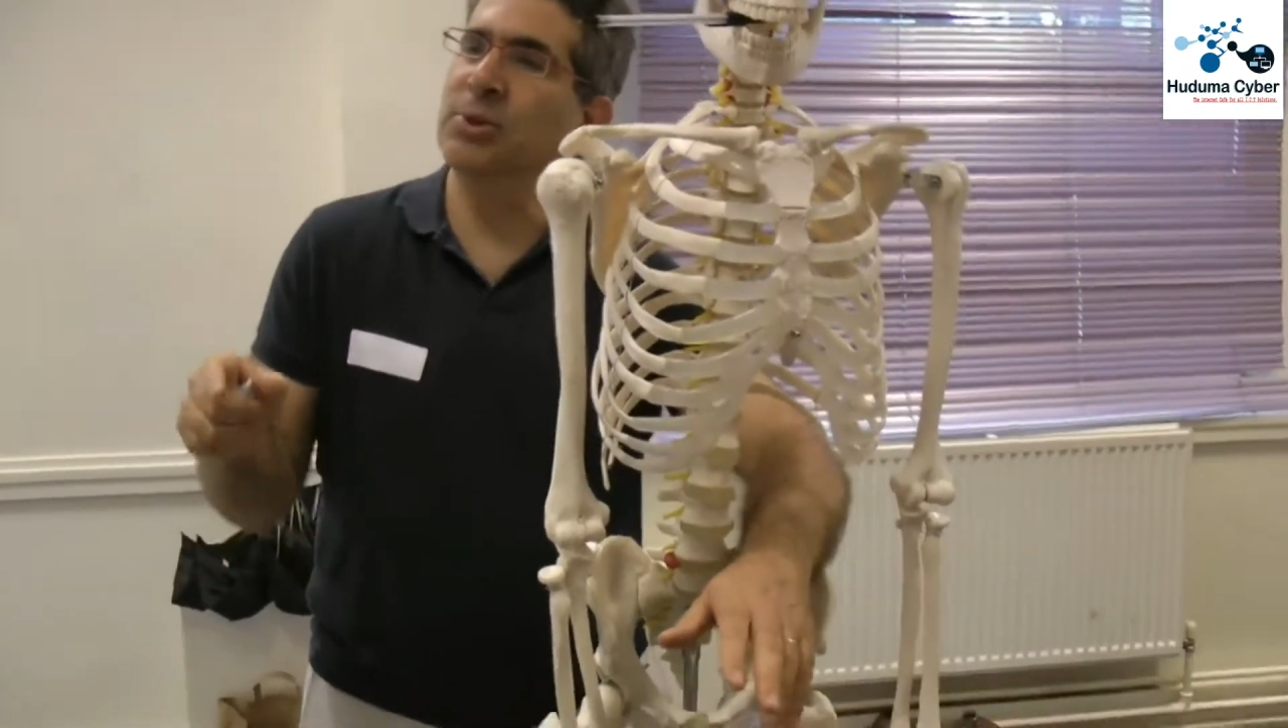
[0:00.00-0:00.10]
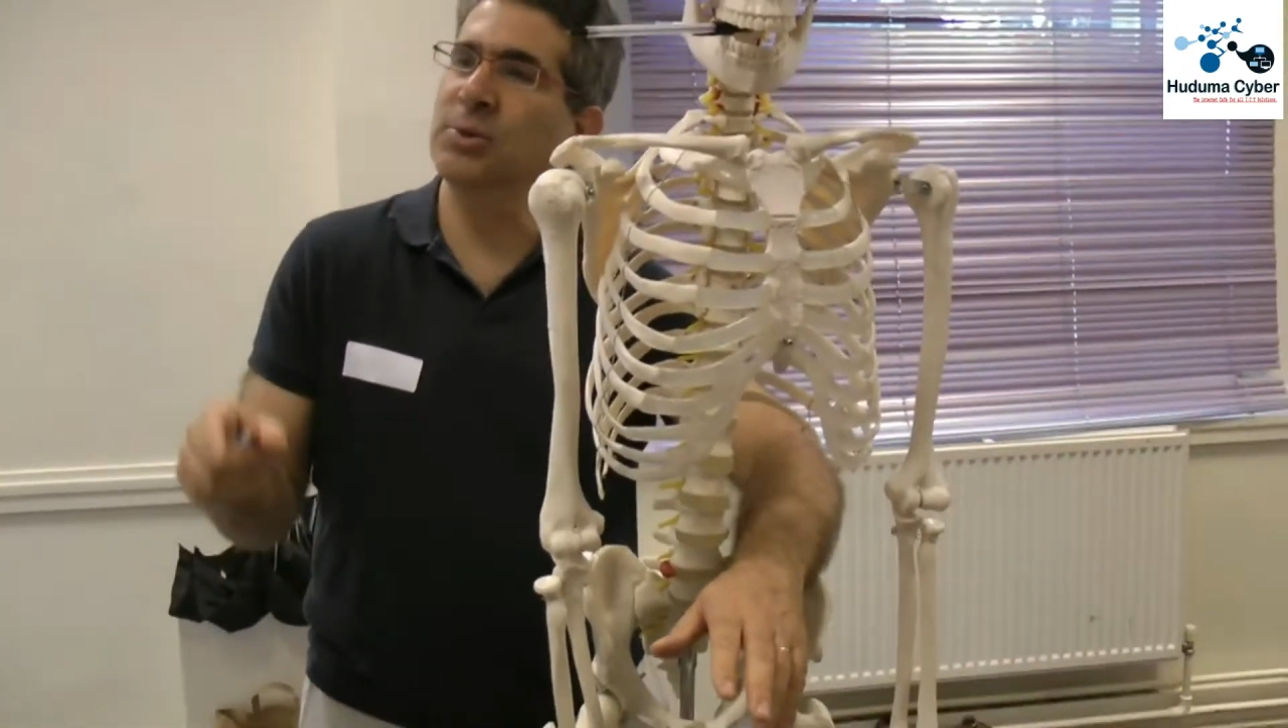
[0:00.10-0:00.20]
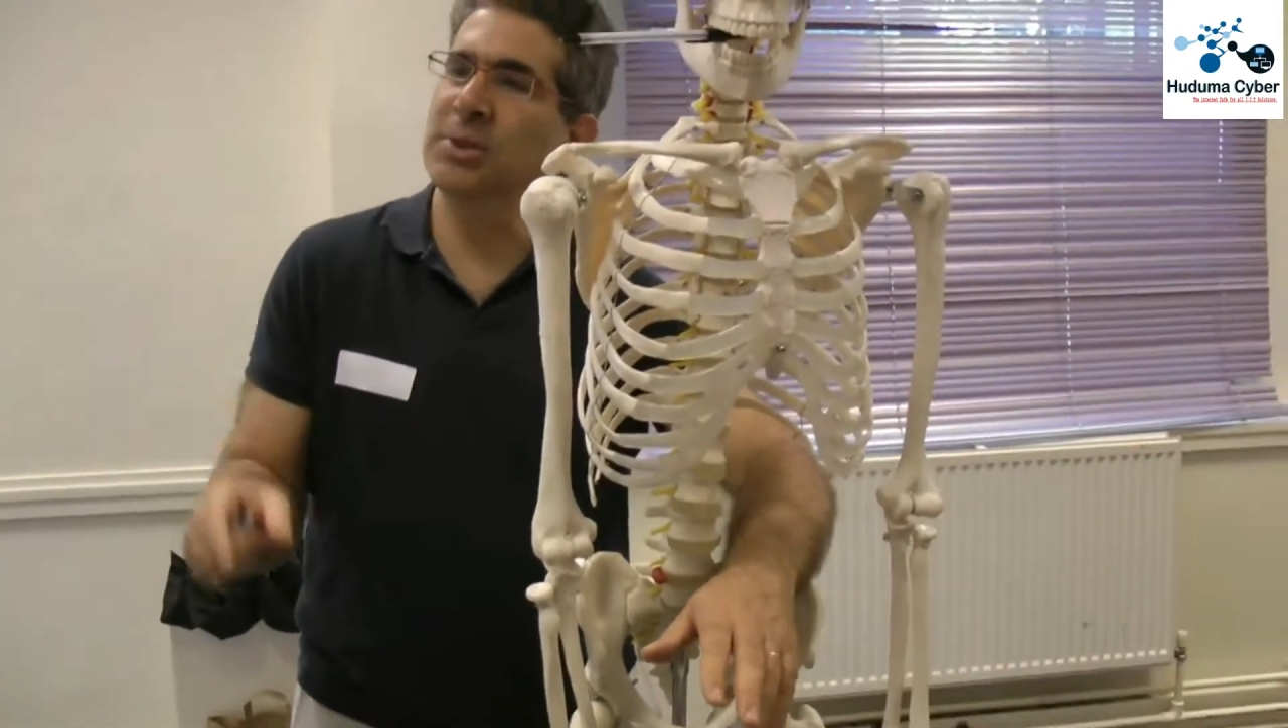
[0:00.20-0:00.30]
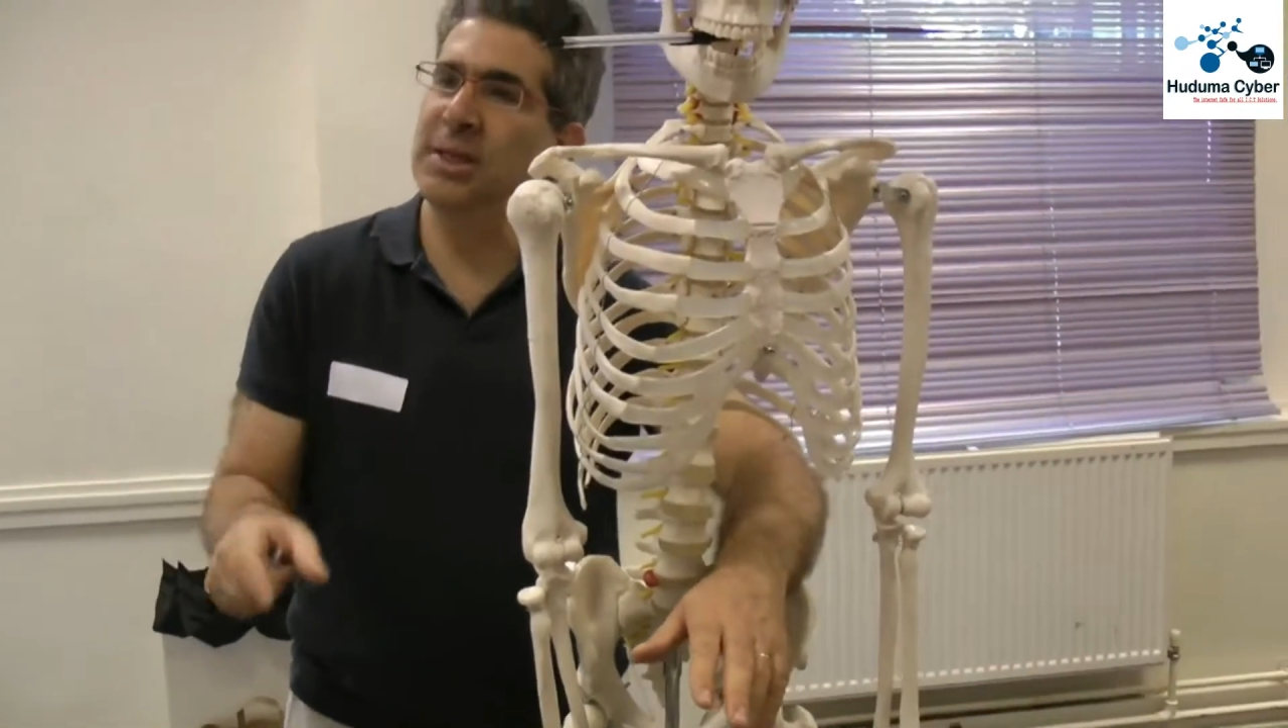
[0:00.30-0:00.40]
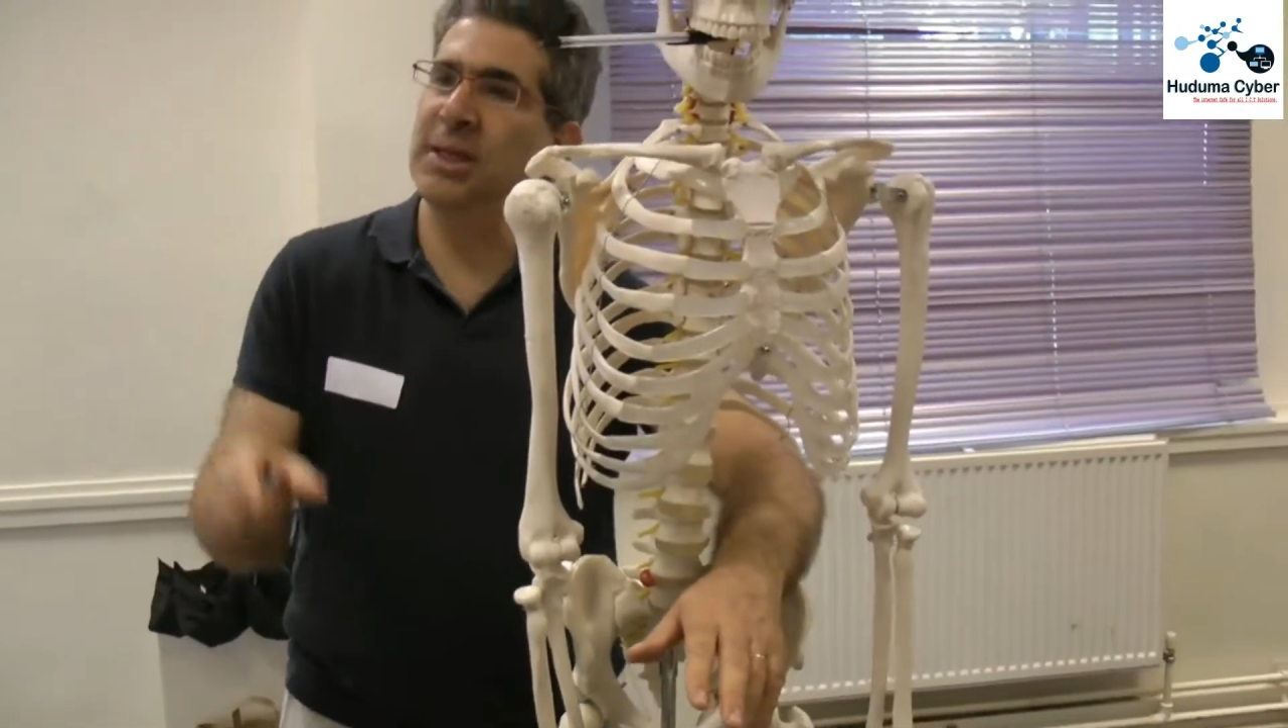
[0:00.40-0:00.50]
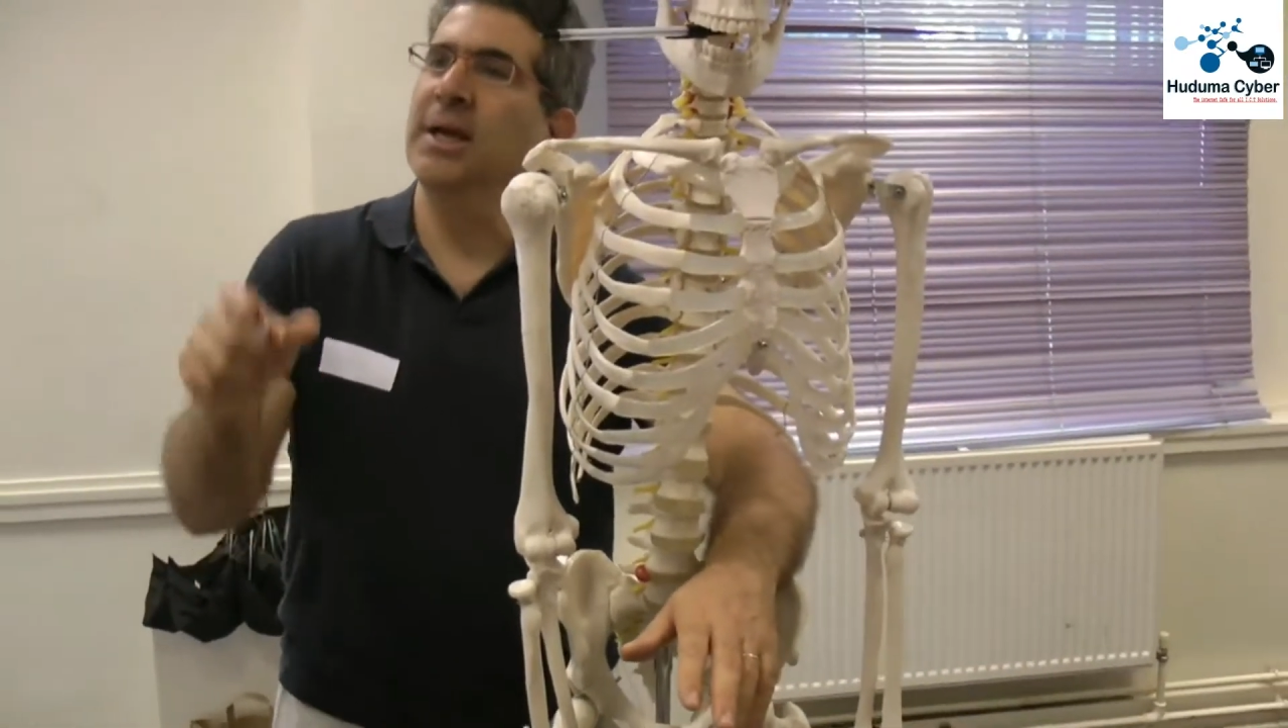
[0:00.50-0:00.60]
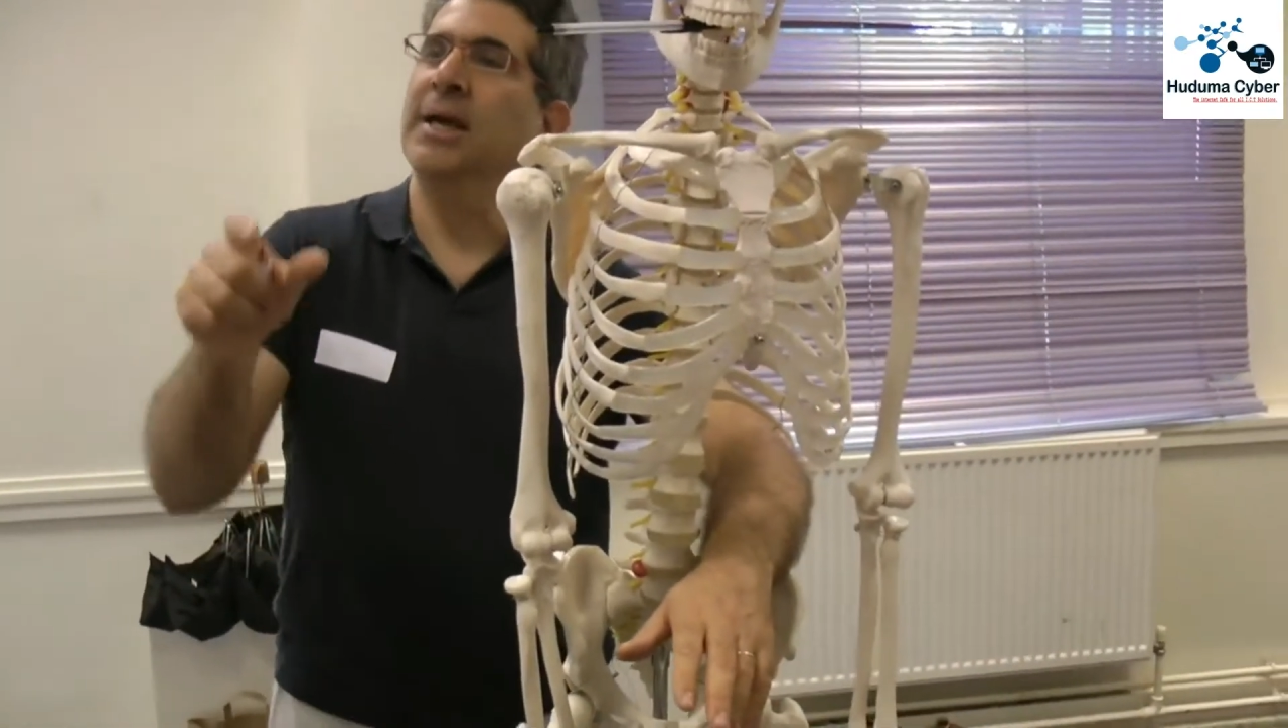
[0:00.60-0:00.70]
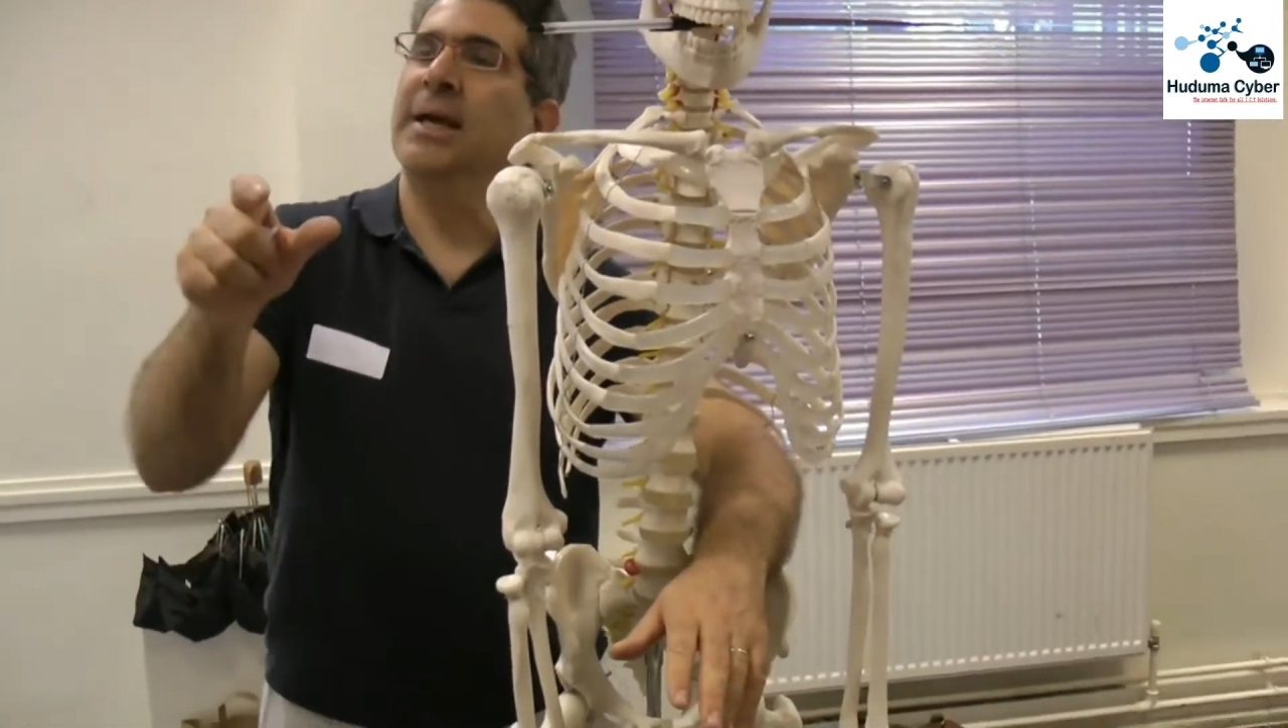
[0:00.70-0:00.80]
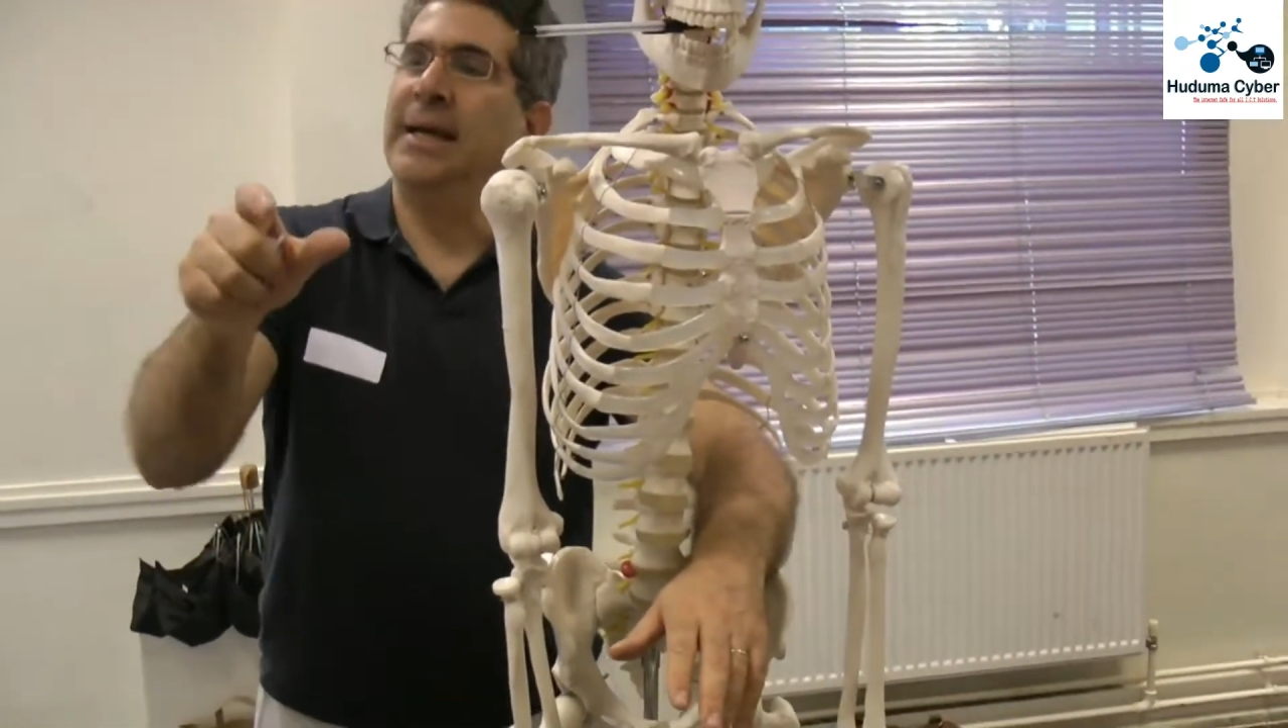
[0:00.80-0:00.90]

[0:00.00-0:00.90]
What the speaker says: you'll see